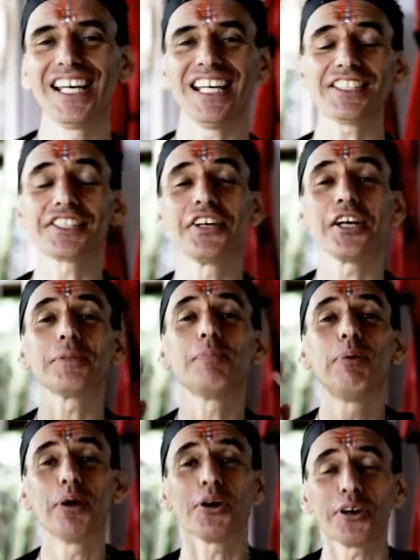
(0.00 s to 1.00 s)
it's not
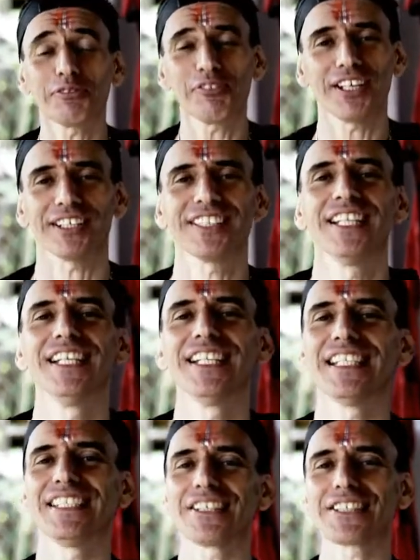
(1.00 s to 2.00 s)
perfect.
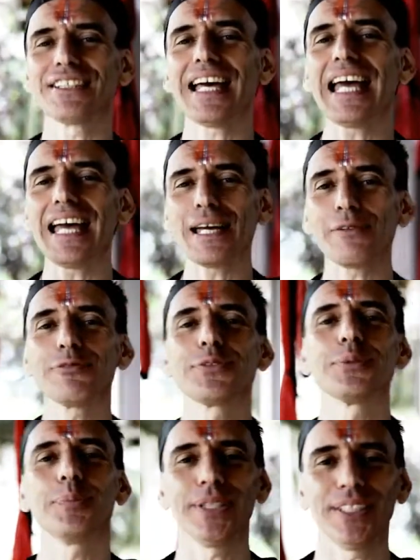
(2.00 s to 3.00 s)
It doesn't have
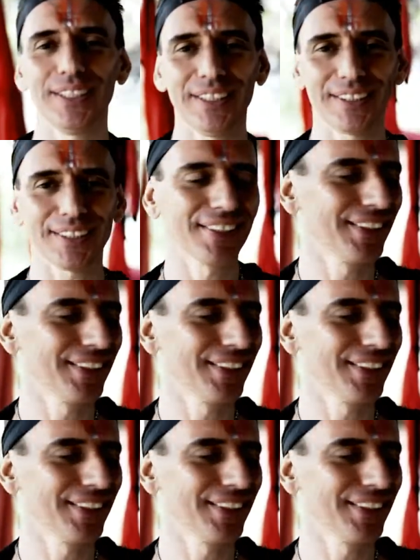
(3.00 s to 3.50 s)
to be.